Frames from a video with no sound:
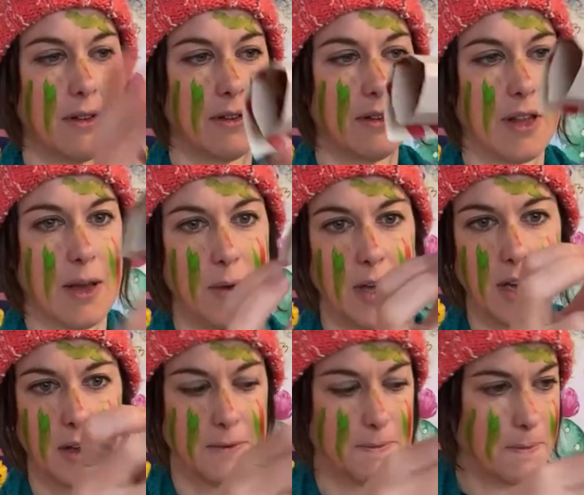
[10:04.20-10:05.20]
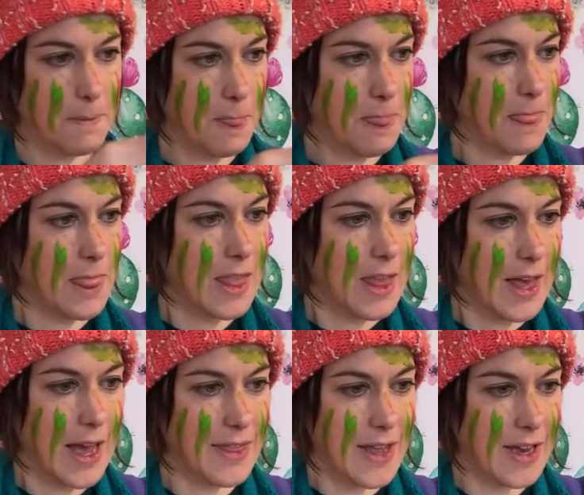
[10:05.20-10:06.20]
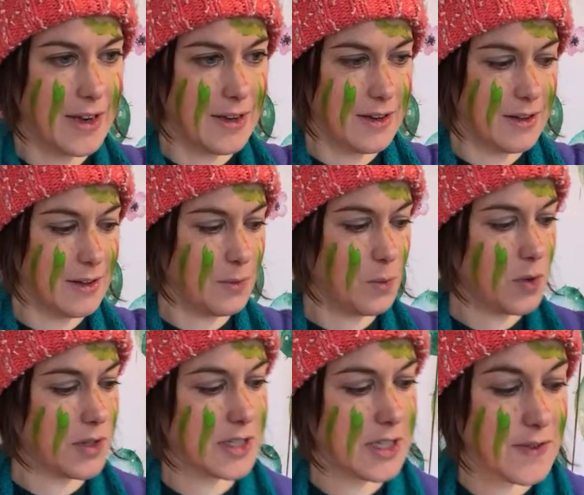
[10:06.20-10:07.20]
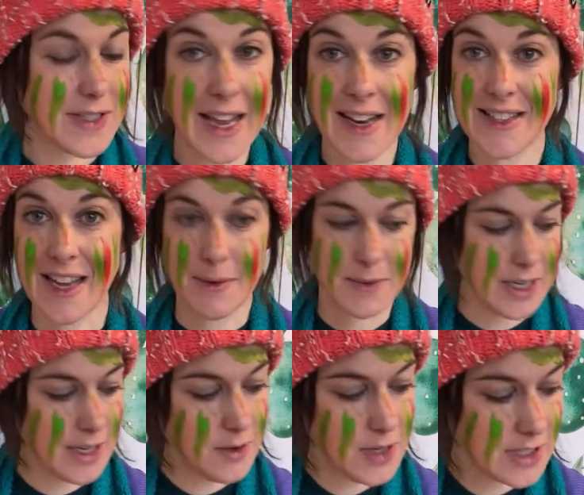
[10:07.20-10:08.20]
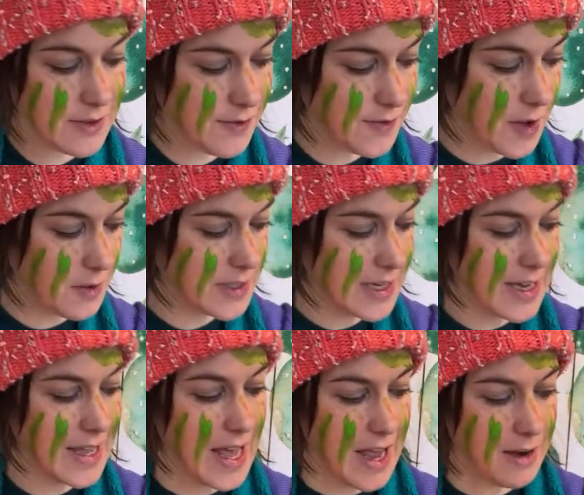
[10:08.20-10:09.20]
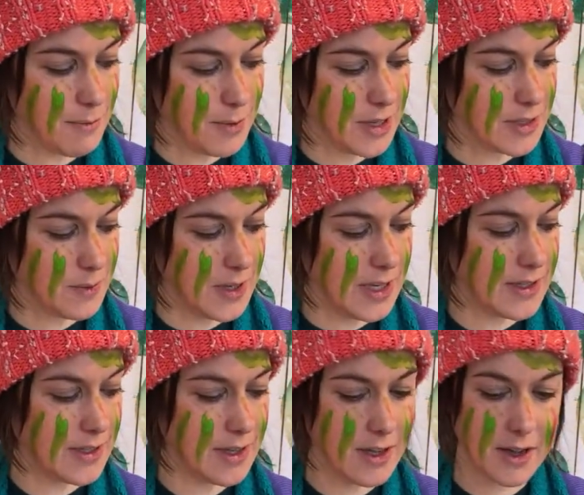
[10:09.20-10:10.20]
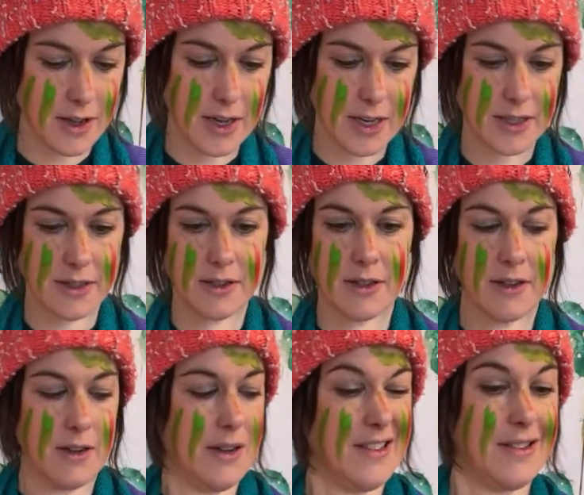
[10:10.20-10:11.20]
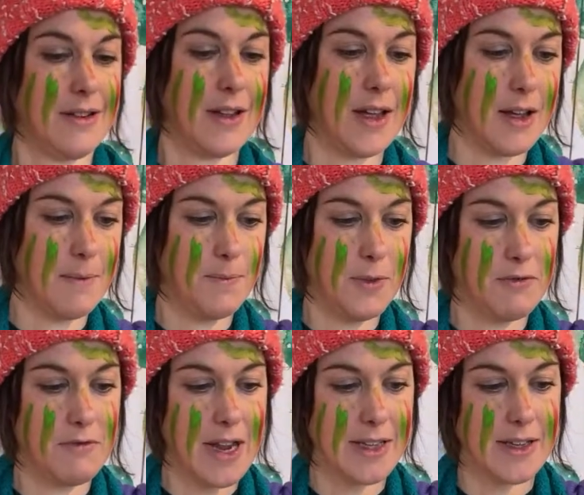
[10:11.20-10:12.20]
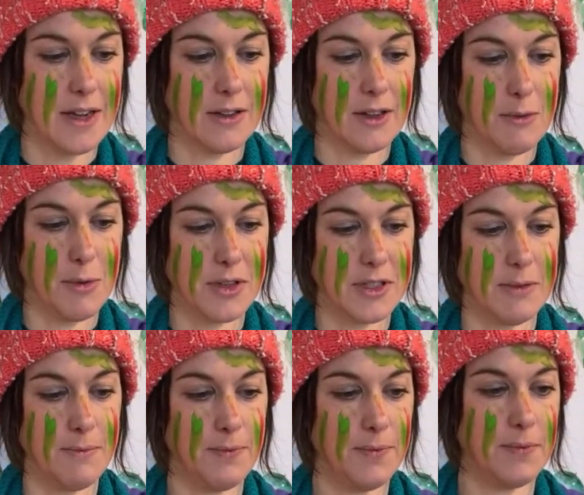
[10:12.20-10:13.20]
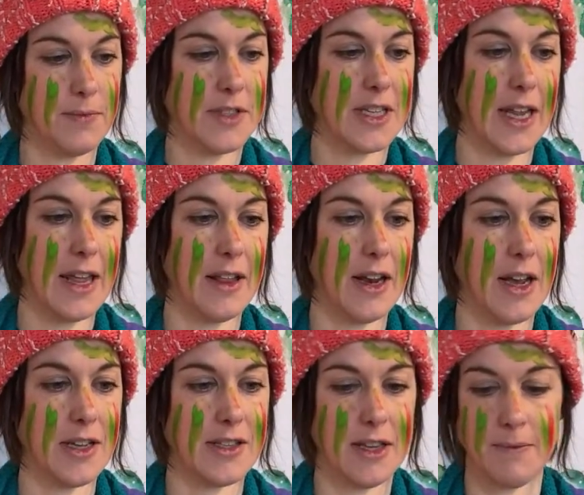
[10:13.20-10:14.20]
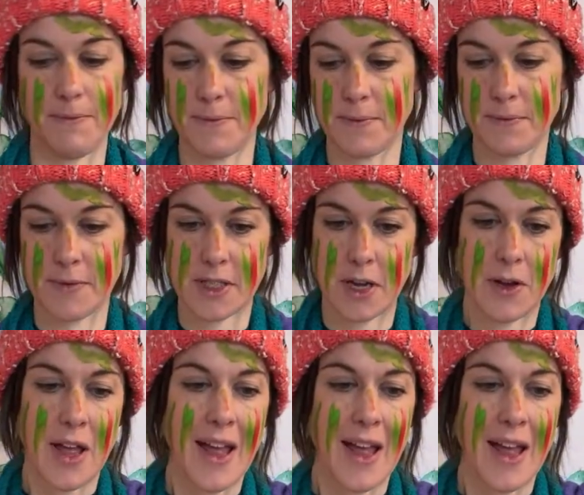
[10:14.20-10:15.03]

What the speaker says: There we go. And then once you've sellotaped it, you need to fold it again because we need to cut a little rectangle at the bottom to let the light in. So